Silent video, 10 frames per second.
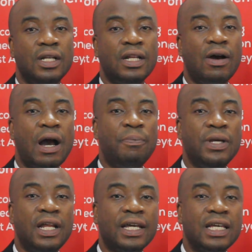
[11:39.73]
Now,
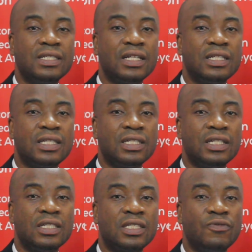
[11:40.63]
appeal against the
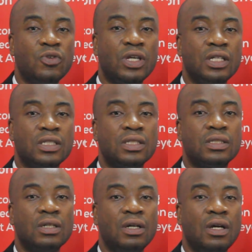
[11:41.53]
decision in civil cases,